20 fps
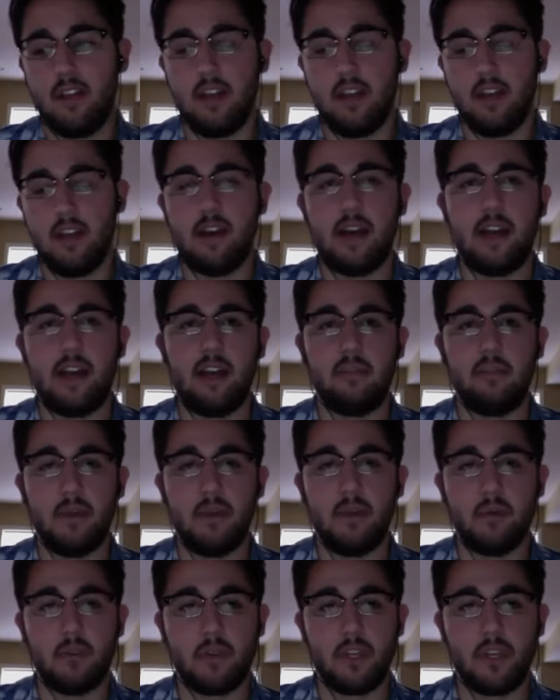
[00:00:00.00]
and not have
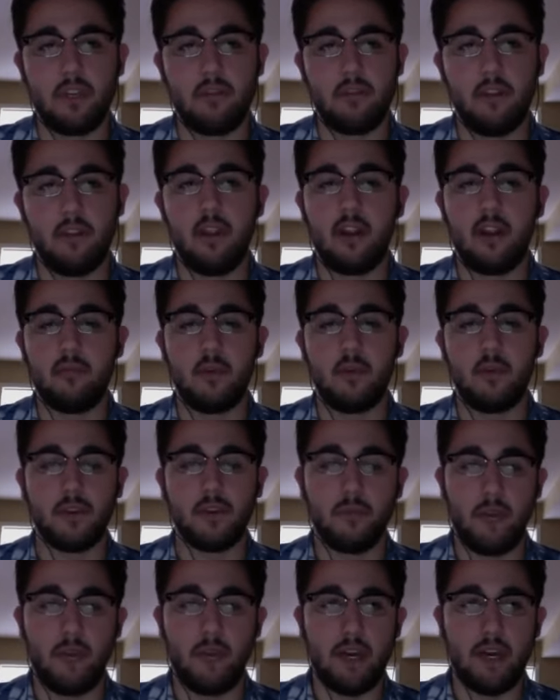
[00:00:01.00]
people give a lot of
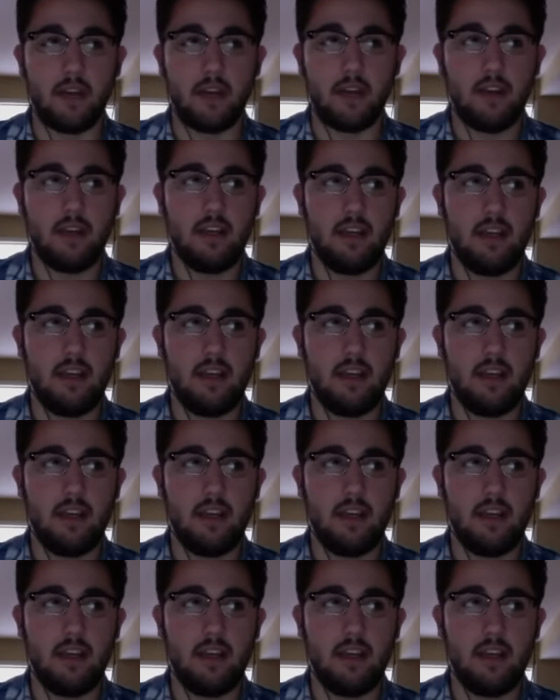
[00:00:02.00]
pushback.